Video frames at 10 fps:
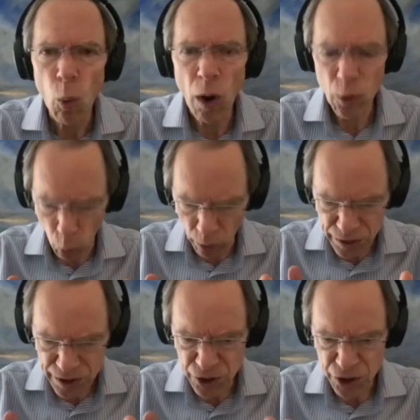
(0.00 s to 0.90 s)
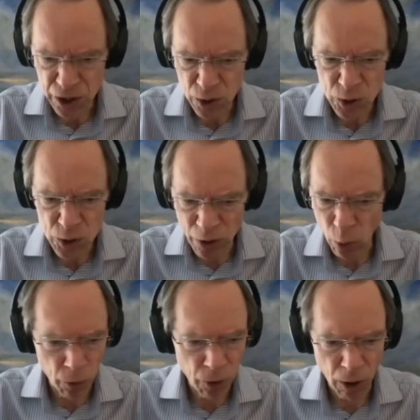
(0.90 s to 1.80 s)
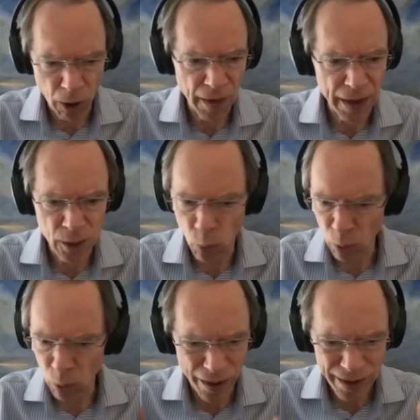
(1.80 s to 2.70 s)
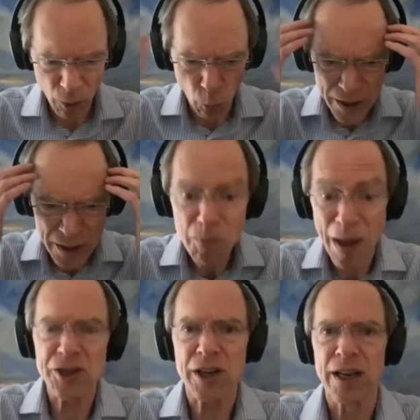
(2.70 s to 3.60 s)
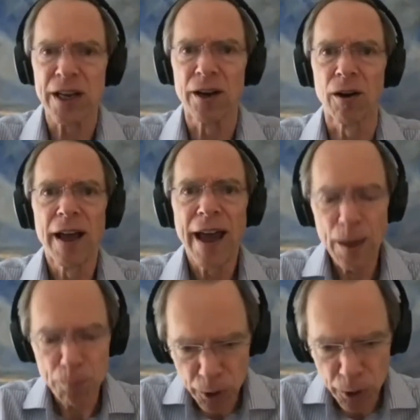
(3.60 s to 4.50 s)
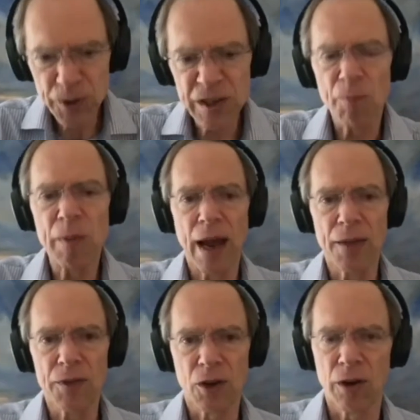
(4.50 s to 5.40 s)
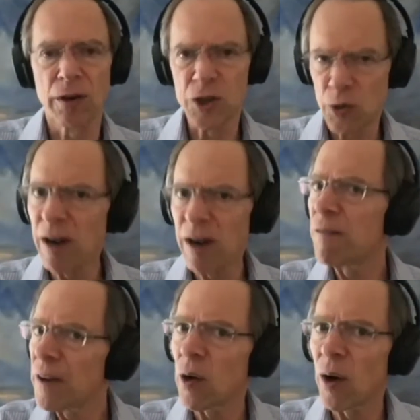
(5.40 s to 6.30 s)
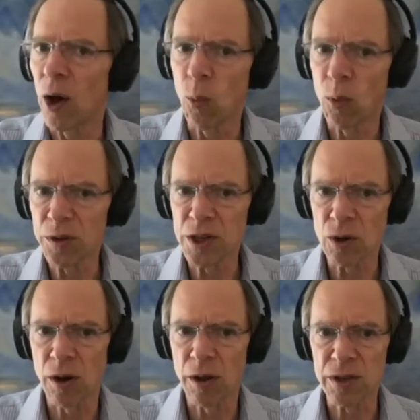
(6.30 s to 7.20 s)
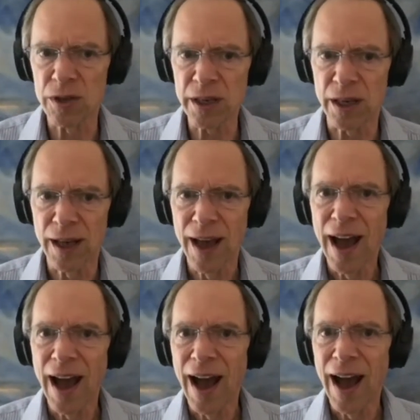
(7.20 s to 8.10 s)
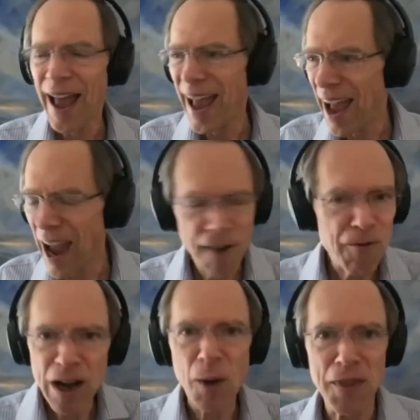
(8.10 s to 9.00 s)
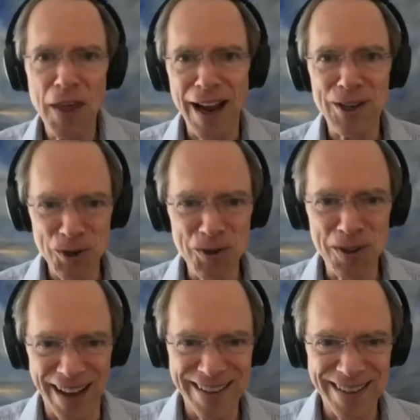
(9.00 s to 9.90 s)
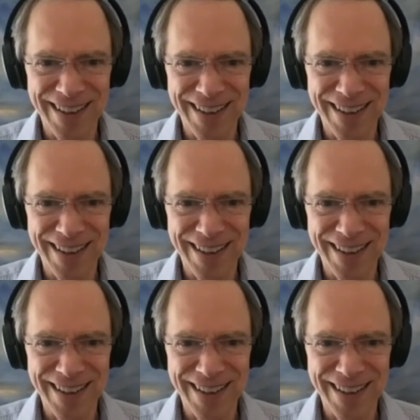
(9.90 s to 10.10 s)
what words did she use what order are they in what what what's the magic here and put yourself behind the curtain and try to figure out what this author did every now and then i do that